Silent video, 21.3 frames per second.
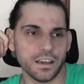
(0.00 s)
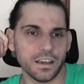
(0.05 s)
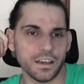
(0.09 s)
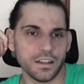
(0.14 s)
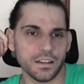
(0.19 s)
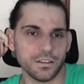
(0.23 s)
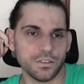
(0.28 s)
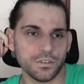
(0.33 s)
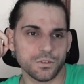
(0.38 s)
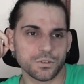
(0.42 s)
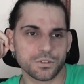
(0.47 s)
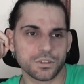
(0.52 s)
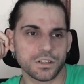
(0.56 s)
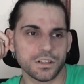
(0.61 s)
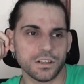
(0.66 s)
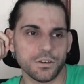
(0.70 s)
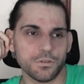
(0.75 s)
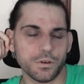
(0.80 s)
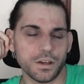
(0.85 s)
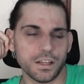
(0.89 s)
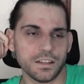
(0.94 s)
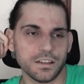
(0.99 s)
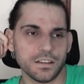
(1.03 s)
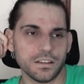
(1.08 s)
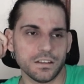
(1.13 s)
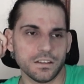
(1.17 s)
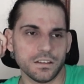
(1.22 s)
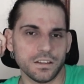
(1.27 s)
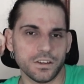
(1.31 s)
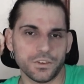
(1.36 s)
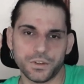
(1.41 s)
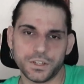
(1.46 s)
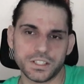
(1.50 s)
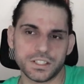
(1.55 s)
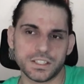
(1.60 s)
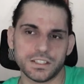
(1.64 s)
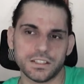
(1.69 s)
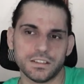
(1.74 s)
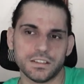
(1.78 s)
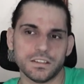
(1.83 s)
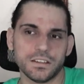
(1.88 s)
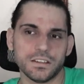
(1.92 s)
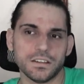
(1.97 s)
And usually when there is
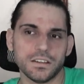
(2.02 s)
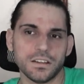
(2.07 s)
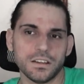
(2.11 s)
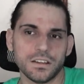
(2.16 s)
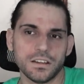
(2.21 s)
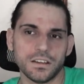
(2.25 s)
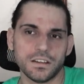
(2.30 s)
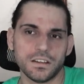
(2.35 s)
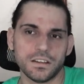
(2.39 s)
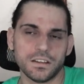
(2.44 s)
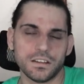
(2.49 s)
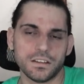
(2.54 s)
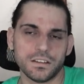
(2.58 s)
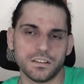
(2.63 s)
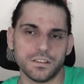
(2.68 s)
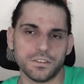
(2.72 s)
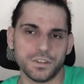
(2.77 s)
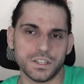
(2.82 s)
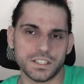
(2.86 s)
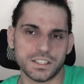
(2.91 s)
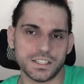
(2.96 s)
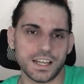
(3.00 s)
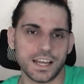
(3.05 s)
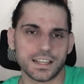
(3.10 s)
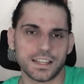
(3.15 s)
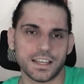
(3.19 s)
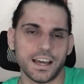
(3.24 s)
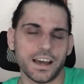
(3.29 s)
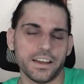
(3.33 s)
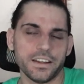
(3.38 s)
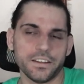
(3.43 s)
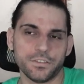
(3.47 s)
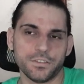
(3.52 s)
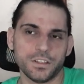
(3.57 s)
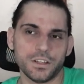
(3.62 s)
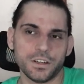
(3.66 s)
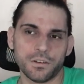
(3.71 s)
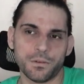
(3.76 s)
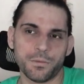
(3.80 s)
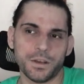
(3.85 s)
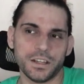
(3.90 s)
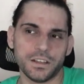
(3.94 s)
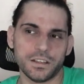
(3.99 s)
that kind of
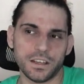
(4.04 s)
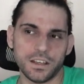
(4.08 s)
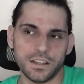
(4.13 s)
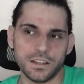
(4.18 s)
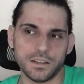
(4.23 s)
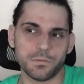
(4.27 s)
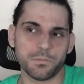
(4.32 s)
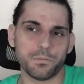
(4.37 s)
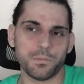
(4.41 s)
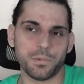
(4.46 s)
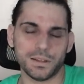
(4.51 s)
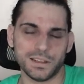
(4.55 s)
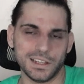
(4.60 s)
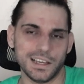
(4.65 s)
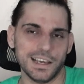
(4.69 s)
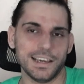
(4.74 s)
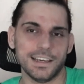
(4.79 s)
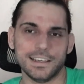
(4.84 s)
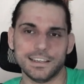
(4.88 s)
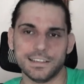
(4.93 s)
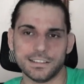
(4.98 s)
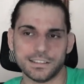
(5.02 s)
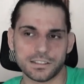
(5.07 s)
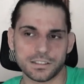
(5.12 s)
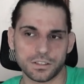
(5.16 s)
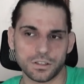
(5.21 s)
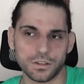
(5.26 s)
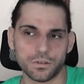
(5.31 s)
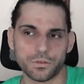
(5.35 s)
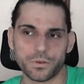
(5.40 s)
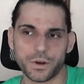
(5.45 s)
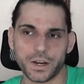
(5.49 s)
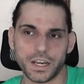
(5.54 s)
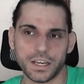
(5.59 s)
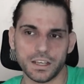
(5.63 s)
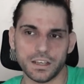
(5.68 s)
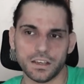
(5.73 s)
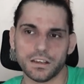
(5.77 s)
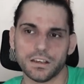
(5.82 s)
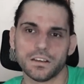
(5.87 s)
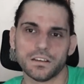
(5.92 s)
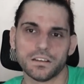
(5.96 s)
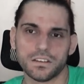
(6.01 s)
tournament in place
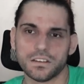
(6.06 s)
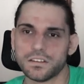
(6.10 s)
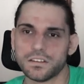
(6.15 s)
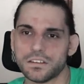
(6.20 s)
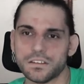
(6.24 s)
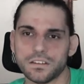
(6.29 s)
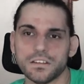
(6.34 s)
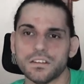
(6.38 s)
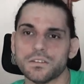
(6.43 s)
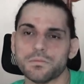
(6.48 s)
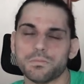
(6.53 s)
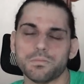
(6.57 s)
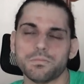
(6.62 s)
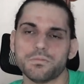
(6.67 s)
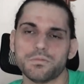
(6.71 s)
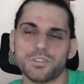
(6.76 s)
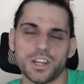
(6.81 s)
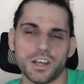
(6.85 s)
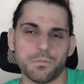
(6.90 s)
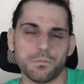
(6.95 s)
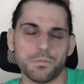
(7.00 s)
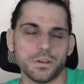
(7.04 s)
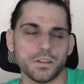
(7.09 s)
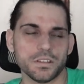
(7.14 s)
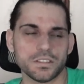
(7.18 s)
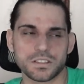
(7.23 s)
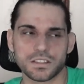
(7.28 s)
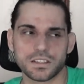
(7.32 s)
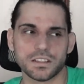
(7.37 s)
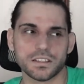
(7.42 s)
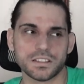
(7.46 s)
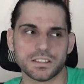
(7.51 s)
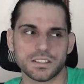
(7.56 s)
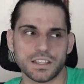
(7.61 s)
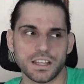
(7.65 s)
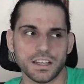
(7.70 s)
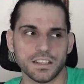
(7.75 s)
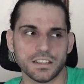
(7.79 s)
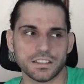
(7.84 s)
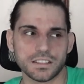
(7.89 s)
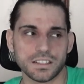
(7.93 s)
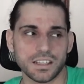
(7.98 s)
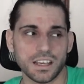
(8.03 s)
already, the champion is gonna
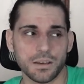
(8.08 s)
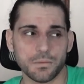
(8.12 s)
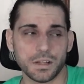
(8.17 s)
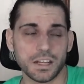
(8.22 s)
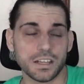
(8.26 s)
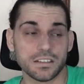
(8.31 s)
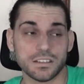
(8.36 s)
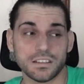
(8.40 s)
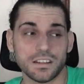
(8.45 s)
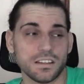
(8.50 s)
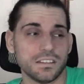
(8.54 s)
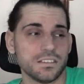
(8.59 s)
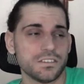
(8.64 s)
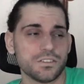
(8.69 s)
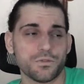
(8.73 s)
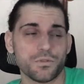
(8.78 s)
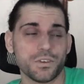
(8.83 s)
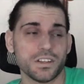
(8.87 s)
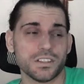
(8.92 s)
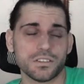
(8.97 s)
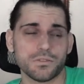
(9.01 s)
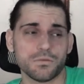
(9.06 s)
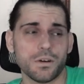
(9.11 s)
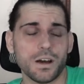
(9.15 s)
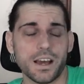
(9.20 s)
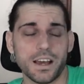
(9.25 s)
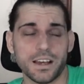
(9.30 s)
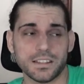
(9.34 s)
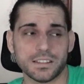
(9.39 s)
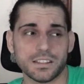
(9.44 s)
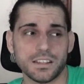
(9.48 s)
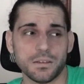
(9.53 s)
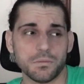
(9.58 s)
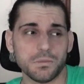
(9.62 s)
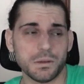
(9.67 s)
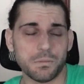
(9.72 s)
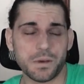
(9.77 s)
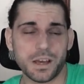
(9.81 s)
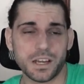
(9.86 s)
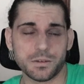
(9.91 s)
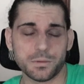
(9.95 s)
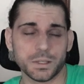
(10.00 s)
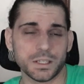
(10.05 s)
stay the same. That is the reason why I skipped the
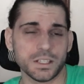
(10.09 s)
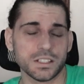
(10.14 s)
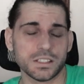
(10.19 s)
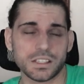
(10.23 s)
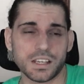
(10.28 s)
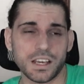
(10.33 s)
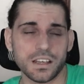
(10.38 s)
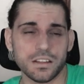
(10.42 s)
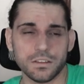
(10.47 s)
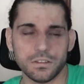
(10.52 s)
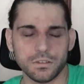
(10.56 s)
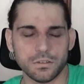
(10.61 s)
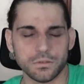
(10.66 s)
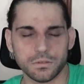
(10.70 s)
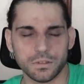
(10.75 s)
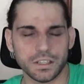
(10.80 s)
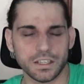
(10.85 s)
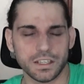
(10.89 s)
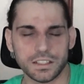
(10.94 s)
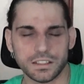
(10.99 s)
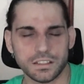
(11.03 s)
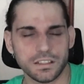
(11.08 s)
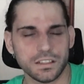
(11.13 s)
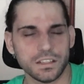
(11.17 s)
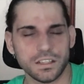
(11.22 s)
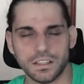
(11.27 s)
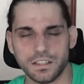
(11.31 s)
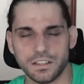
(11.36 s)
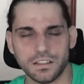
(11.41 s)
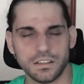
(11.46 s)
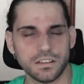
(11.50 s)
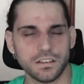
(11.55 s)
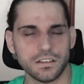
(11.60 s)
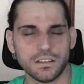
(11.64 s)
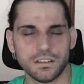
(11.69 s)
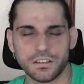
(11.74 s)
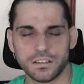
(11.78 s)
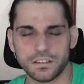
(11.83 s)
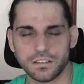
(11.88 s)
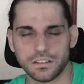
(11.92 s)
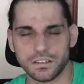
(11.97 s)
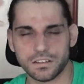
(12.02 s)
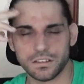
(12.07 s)
match, because I knew that
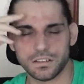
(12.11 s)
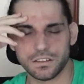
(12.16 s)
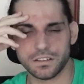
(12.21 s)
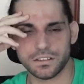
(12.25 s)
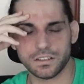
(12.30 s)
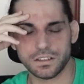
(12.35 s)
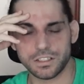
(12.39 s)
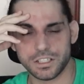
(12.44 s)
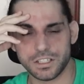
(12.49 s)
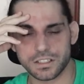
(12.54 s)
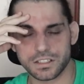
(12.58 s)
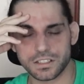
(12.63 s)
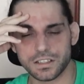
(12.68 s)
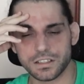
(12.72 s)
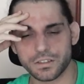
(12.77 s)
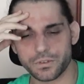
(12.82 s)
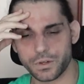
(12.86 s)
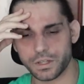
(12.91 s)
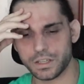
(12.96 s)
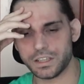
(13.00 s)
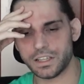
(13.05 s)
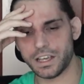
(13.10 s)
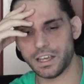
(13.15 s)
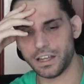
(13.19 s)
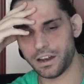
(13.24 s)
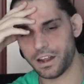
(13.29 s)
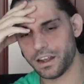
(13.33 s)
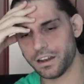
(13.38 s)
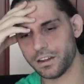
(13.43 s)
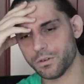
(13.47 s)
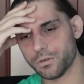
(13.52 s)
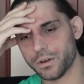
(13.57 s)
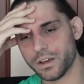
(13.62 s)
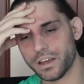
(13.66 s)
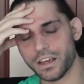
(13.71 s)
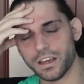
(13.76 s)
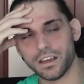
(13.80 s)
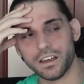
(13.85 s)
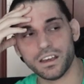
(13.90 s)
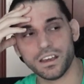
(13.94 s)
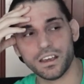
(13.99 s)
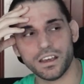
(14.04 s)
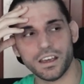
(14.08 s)
she's gonna retain
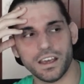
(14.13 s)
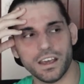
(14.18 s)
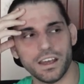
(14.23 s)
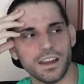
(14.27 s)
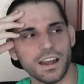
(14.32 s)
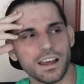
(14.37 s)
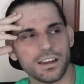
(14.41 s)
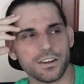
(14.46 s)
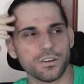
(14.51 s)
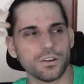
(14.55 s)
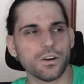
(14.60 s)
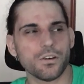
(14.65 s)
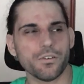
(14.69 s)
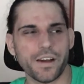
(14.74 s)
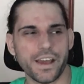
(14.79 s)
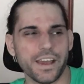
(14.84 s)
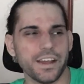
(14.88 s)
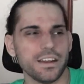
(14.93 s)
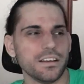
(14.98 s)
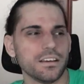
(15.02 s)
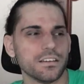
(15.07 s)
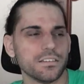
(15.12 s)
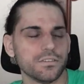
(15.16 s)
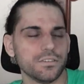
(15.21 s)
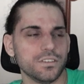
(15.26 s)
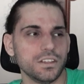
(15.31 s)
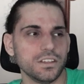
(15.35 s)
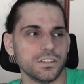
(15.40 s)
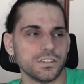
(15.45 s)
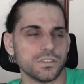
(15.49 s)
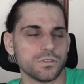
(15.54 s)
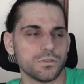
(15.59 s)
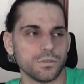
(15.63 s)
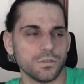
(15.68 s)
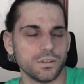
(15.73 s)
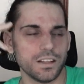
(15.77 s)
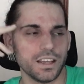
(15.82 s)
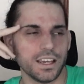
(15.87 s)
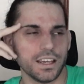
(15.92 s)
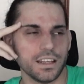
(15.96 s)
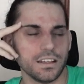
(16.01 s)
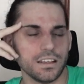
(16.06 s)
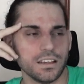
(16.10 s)
anyway. And I don't know any of these two
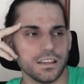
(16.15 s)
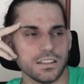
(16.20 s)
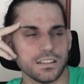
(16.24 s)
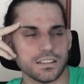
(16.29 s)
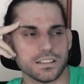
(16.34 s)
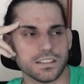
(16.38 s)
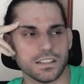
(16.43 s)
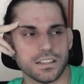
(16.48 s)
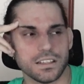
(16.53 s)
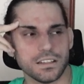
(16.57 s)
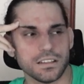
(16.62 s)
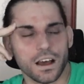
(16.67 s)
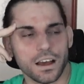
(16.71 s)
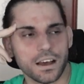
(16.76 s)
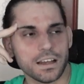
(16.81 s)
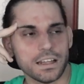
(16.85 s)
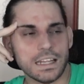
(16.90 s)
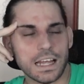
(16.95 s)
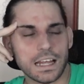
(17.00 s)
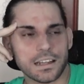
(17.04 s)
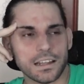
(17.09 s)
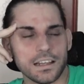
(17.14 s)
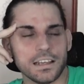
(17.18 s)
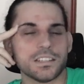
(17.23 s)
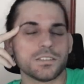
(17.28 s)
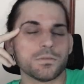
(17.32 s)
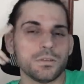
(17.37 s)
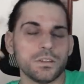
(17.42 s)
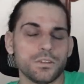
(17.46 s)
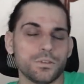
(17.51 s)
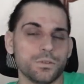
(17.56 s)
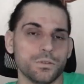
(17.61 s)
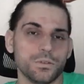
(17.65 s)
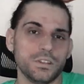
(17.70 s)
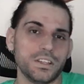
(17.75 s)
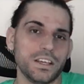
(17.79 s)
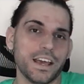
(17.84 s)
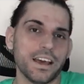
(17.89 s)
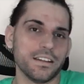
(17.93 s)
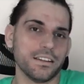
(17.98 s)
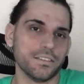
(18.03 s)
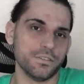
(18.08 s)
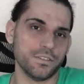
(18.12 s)
ladies, and that leads me to
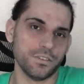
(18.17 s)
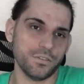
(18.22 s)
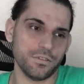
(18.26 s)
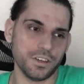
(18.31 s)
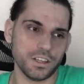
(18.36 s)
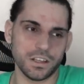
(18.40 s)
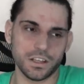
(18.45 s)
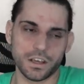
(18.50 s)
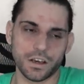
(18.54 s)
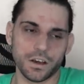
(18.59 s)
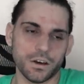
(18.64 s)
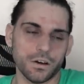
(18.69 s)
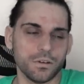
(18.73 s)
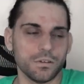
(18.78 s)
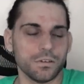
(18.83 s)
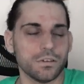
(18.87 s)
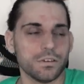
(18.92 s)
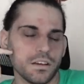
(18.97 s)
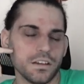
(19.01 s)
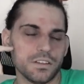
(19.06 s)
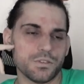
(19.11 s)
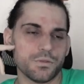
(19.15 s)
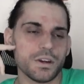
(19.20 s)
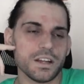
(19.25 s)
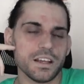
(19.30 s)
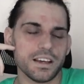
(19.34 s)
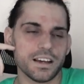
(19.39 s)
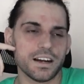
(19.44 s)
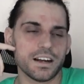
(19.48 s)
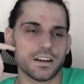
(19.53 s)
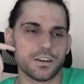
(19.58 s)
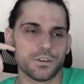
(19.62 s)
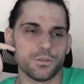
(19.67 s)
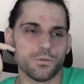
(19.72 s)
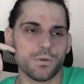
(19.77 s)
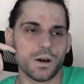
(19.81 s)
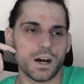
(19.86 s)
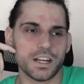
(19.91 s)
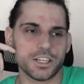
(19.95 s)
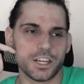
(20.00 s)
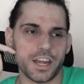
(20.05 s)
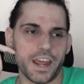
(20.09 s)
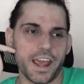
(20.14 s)
the end of the video. It's really hard to
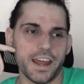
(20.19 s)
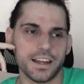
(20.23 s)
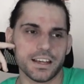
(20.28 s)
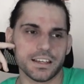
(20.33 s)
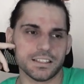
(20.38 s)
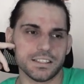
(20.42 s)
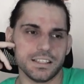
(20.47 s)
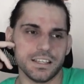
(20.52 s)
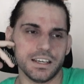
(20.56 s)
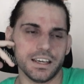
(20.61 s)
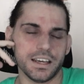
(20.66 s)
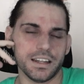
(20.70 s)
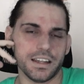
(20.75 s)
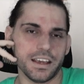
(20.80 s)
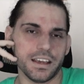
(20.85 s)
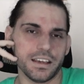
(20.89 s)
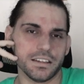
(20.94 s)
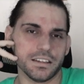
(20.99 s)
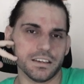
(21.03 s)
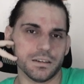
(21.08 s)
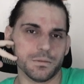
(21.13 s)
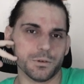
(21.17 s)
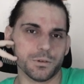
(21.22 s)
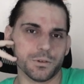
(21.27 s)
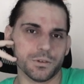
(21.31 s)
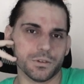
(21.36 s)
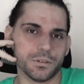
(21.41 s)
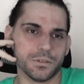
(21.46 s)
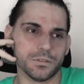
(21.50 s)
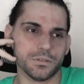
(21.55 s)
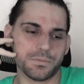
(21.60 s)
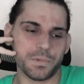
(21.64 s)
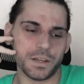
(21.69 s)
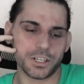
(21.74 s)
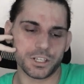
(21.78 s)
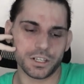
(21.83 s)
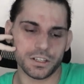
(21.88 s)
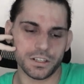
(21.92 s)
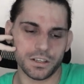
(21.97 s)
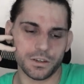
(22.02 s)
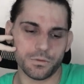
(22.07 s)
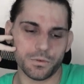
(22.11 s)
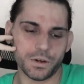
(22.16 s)
watch NXT and AEW,
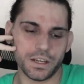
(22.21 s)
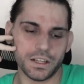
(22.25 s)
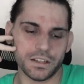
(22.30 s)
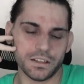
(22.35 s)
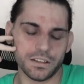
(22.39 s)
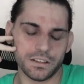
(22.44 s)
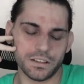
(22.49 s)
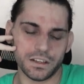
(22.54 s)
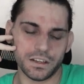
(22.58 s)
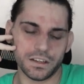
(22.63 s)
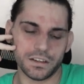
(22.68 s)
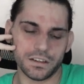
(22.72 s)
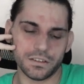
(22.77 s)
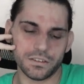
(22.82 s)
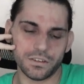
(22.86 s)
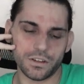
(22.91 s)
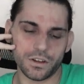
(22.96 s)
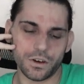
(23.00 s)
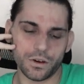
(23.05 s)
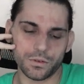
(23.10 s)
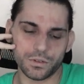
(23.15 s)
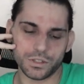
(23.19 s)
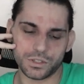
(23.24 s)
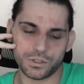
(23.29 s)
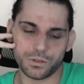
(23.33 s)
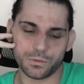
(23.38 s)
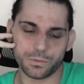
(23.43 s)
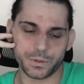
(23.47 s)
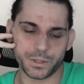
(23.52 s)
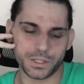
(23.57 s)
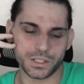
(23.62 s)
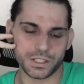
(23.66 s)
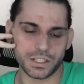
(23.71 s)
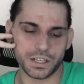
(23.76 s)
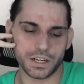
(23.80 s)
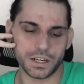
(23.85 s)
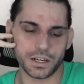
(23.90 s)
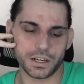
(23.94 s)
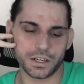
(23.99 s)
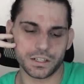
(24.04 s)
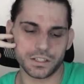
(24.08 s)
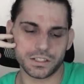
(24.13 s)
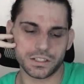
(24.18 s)
especially when all the
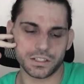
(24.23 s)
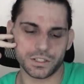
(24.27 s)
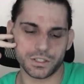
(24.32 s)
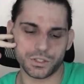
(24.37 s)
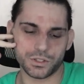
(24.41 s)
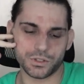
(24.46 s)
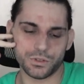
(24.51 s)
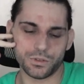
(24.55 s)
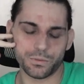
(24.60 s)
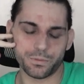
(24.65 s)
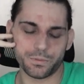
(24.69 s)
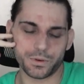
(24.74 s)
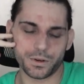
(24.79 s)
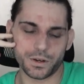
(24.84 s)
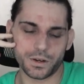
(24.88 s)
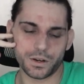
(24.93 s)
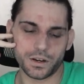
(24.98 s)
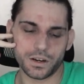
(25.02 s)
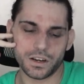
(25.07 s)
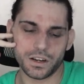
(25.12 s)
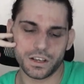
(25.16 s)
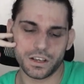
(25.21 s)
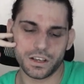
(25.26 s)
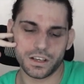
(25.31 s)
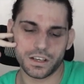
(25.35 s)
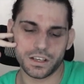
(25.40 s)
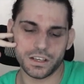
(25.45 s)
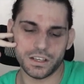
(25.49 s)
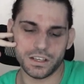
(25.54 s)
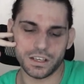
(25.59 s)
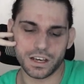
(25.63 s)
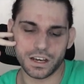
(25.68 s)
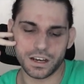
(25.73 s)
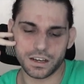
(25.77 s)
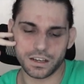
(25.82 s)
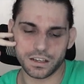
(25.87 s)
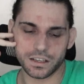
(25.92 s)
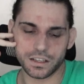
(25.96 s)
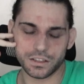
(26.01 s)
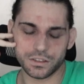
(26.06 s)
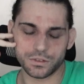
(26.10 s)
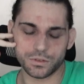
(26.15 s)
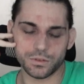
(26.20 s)
superstars are super
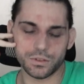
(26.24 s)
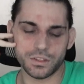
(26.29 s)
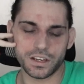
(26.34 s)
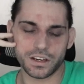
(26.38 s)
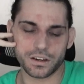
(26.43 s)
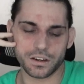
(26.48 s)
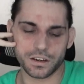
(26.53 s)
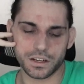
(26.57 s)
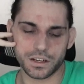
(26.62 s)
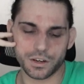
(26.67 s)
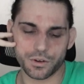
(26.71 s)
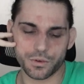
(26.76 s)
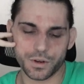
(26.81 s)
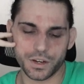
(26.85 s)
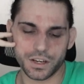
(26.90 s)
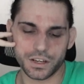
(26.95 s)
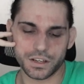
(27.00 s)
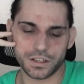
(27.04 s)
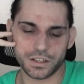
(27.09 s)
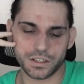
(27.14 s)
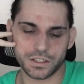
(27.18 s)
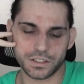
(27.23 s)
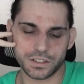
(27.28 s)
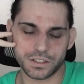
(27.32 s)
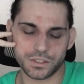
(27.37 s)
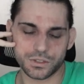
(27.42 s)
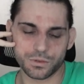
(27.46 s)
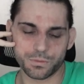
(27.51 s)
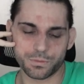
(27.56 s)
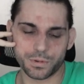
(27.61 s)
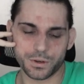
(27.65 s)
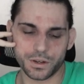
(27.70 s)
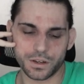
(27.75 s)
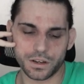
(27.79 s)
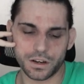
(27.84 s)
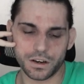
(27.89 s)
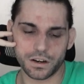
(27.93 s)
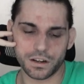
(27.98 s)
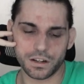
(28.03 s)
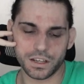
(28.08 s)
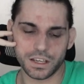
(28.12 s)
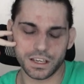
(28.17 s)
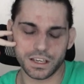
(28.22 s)
young into their careers, super
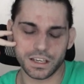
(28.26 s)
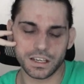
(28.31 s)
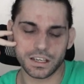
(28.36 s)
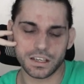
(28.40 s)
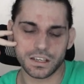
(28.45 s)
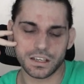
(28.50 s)
early.